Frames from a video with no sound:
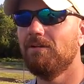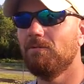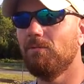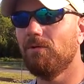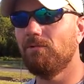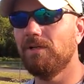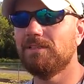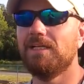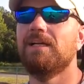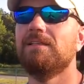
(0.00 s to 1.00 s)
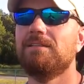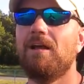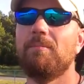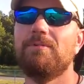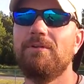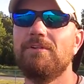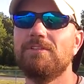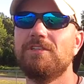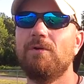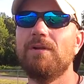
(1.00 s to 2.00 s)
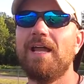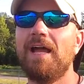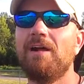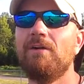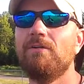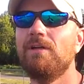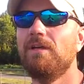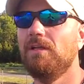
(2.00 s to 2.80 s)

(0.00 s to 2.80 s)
we want to really take an opportunity to slow it down,